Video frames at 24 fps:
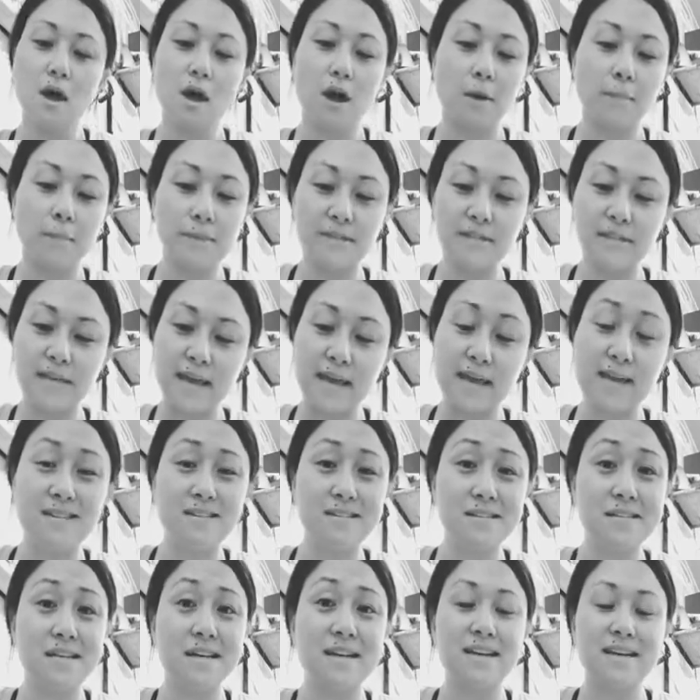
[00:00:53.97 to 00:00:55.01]
Are
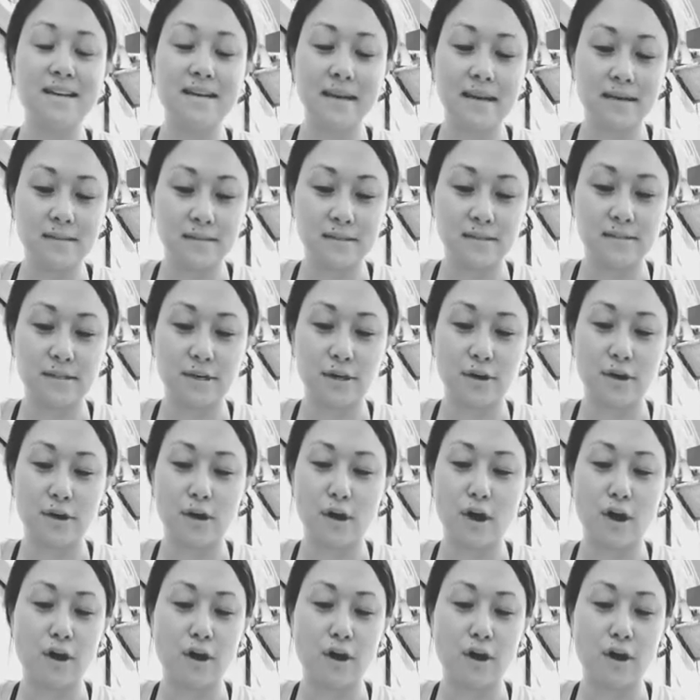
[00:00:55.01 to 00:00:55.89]
mistakes, necessary.